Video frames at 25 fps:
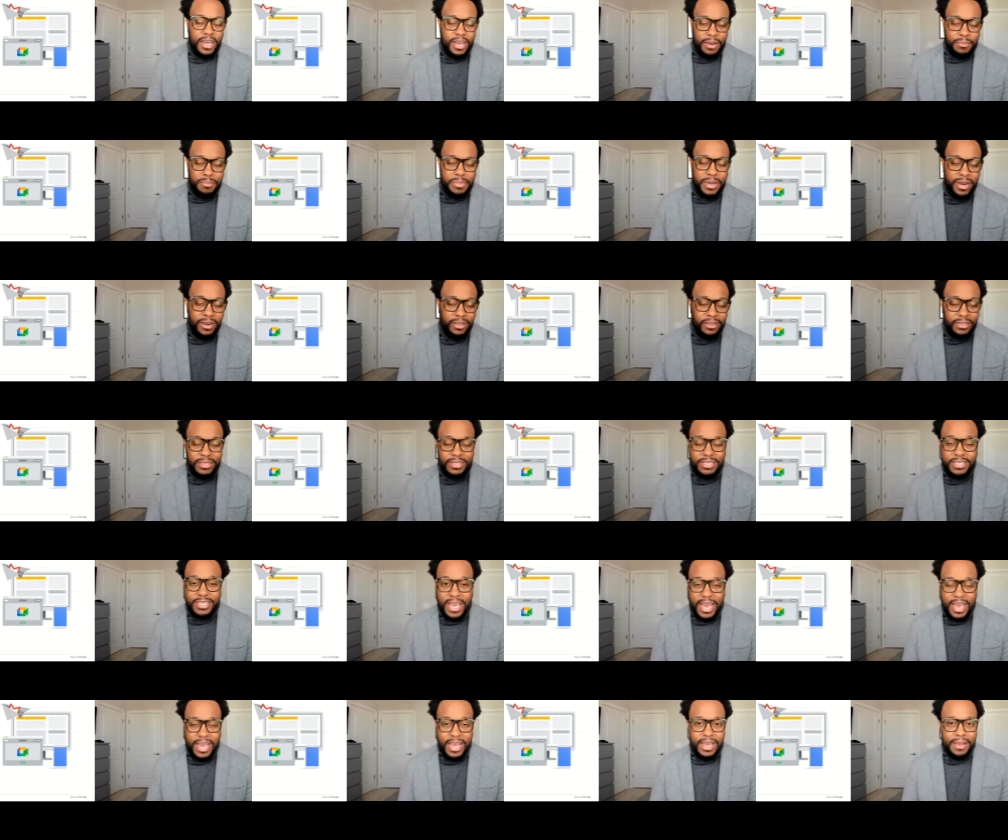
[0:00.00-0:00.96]
perilous
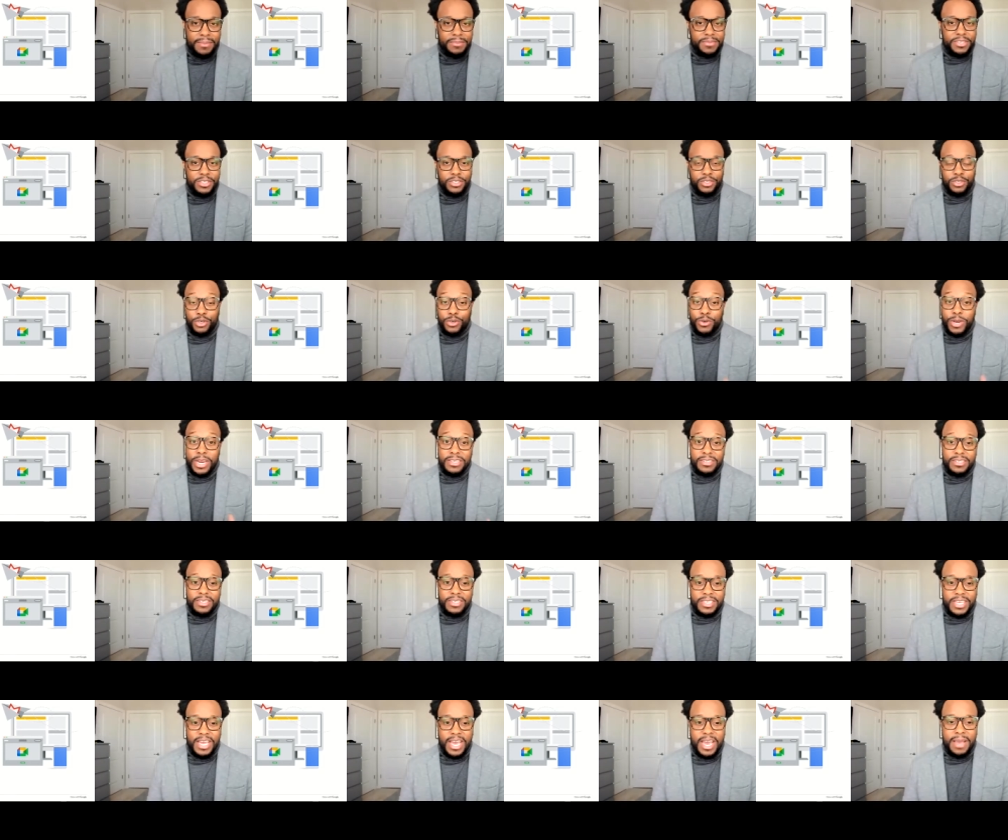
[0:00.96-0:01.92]
times, these are
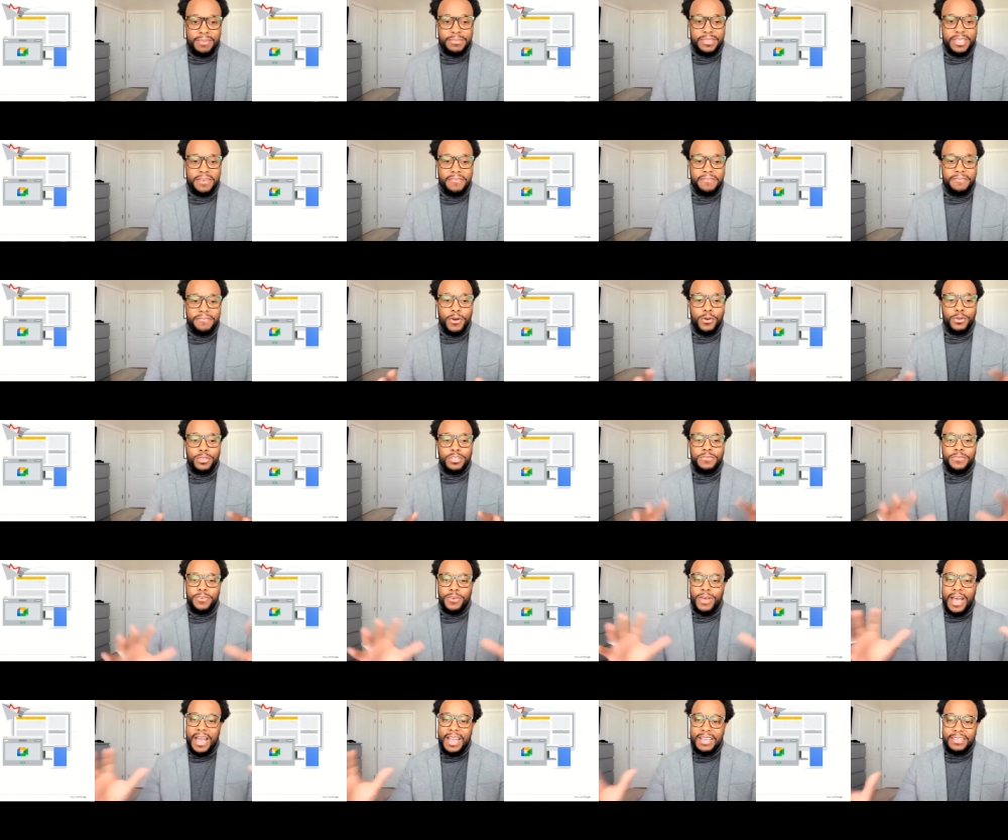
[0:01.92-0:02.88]
crazy times, and folks
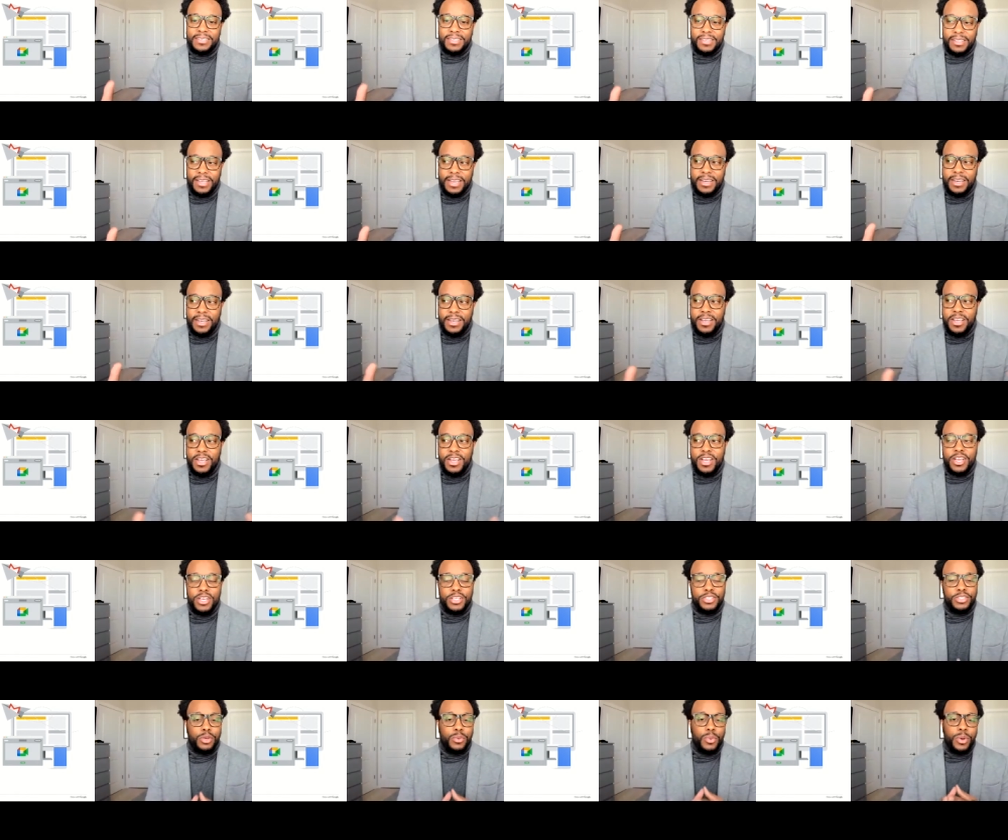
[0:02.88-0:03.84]
feel isolated.
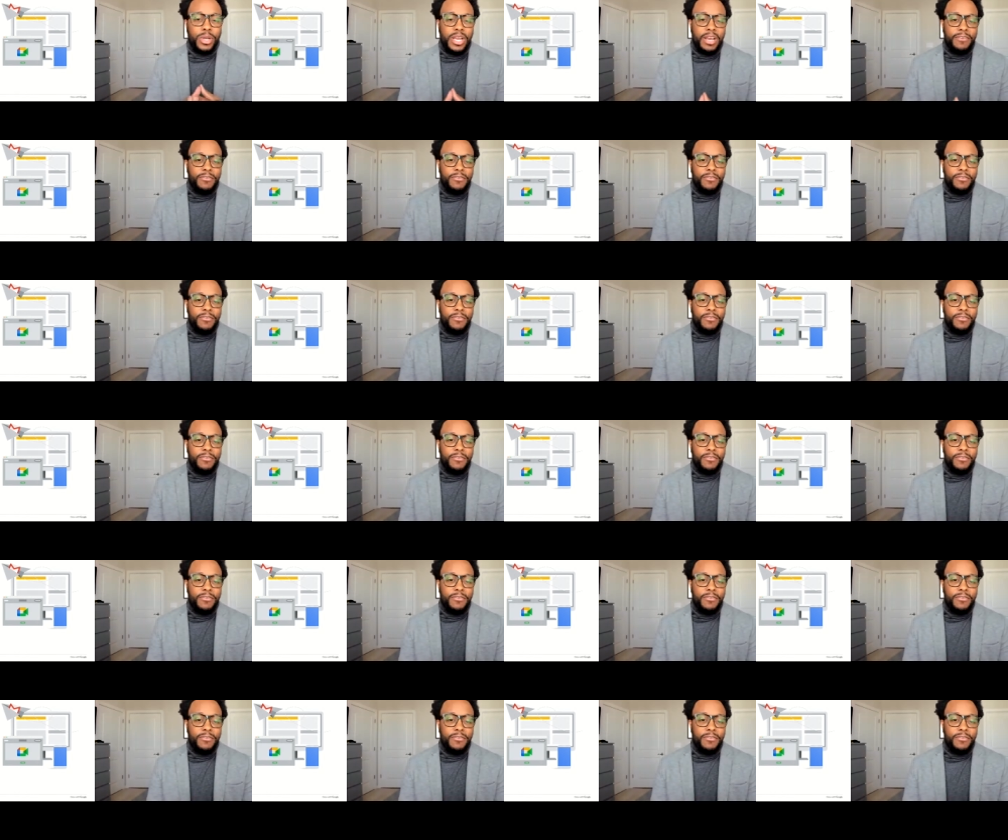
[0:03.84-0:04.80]
So whatever we can do
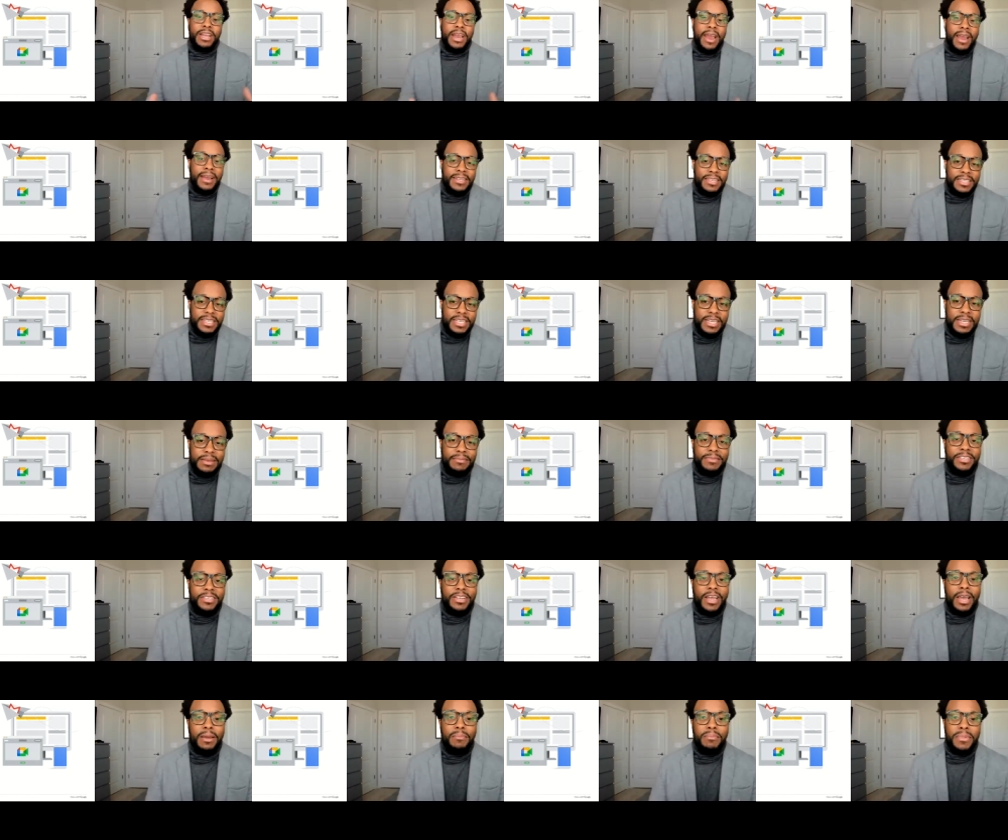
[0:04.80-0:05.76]
to bring our
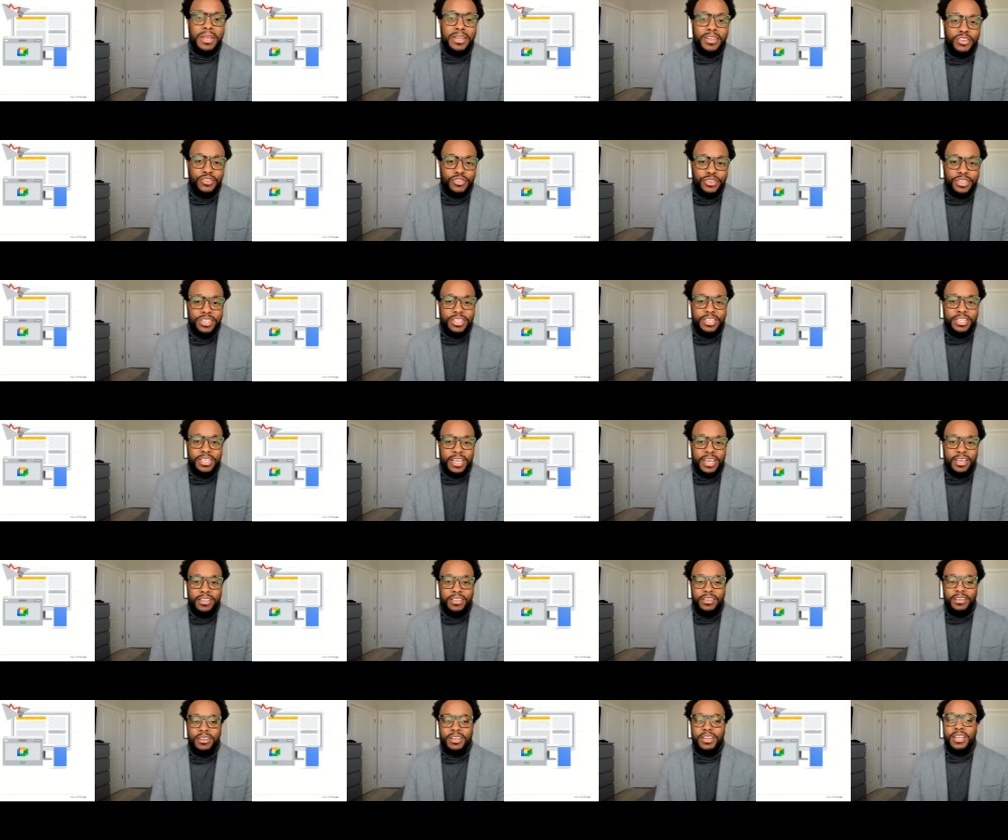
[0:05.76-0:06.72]
teams and our ministries
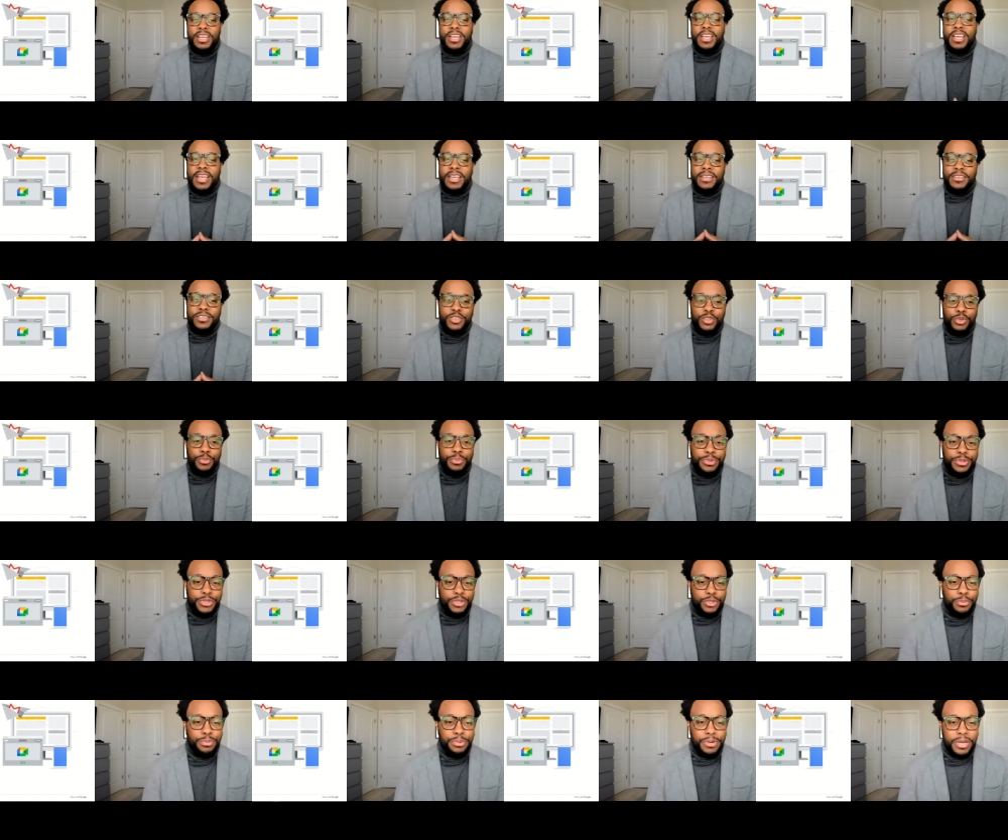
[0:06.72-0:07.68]
together is super,
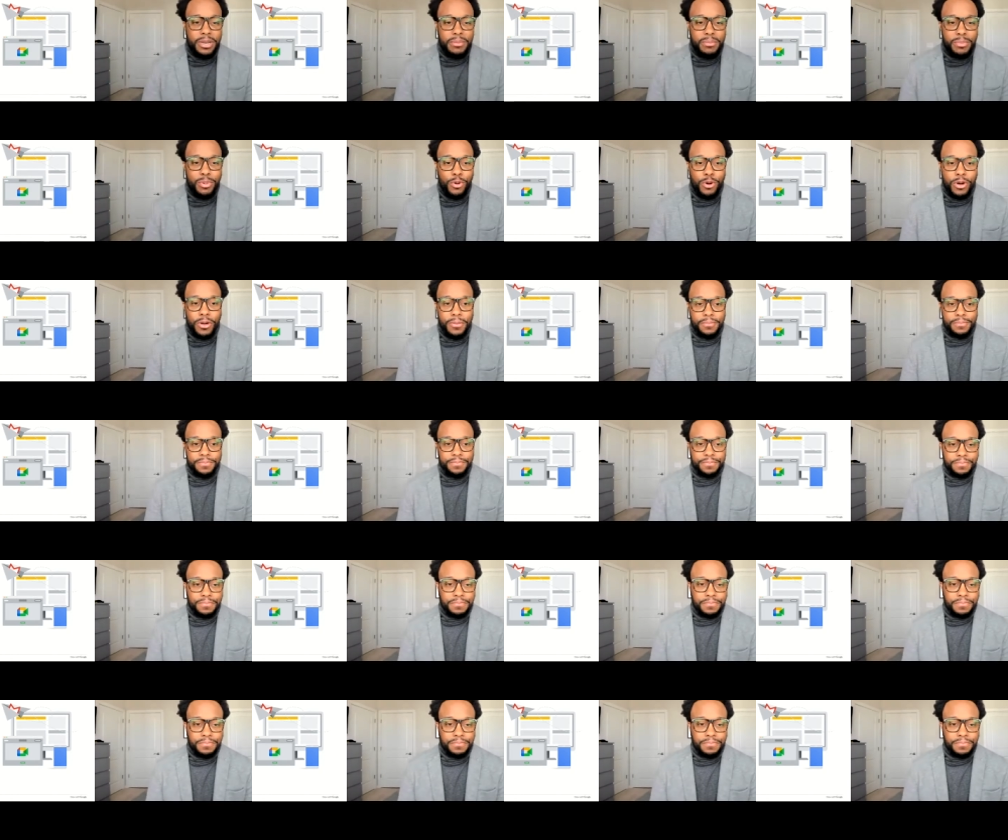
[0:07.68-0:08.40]
super important.